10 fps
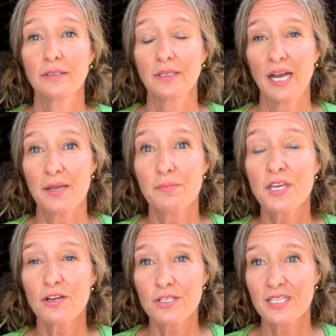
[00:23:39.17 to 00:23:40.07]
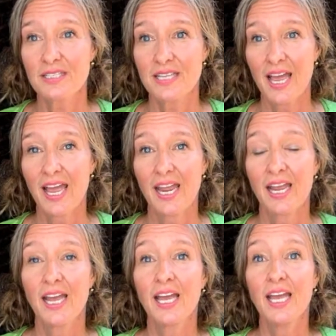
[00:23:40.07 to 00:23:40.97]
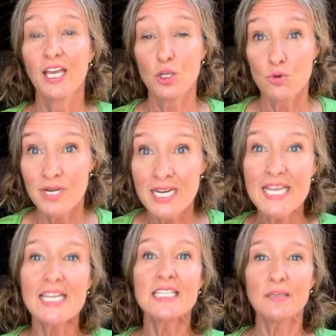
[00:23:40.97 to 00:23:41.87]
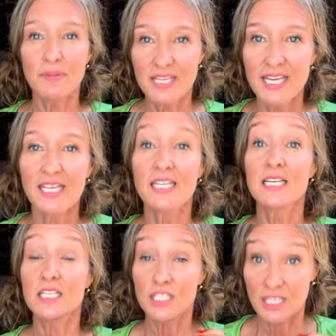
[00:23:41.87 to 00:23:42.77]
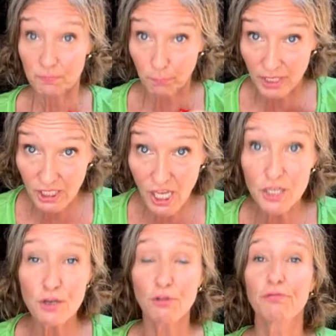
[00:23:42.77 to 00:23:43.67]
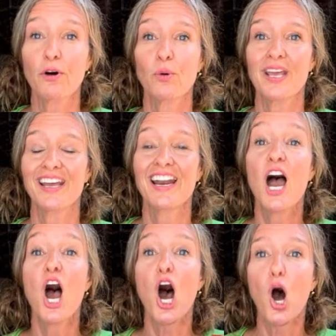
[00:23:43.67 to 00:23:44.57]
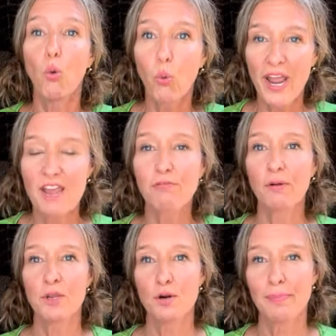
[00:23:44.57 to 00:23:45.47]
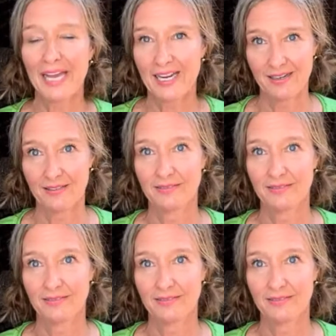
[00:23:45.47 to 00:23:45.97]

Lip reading: I am here to say you need to begin to plug your phone in away from your bed.